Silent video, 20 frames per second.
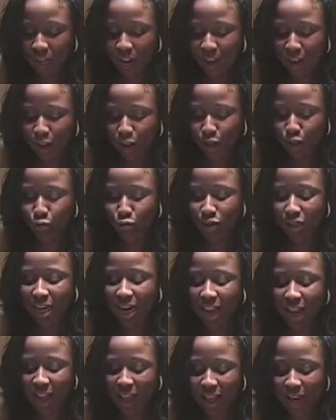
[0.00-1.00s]
How could you
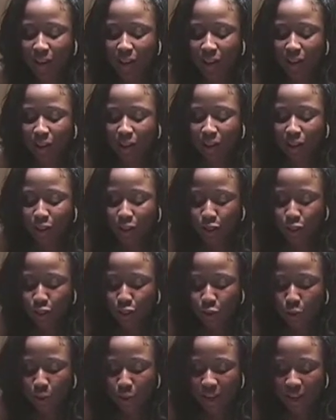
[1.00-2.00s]
not
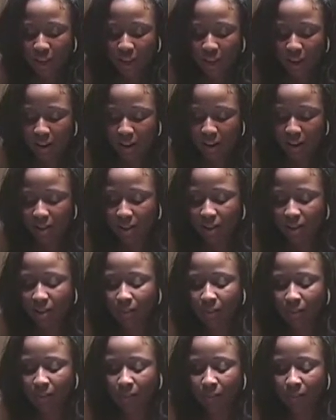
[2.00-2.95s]
enjoy carrots?